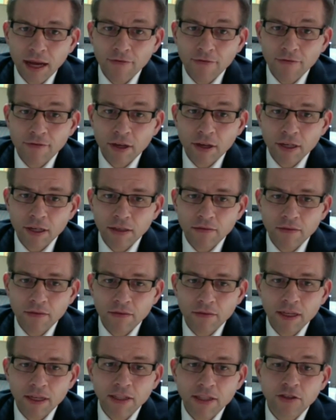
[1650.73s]
find it
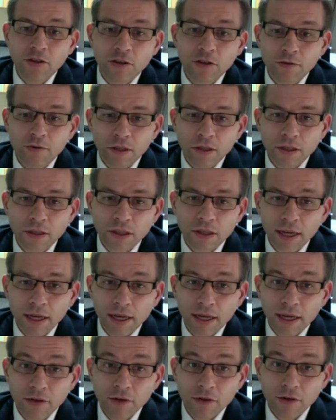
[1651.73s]
less useful than
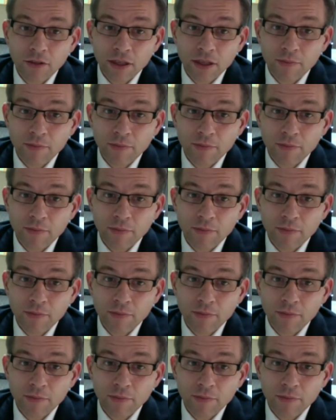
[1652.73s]
using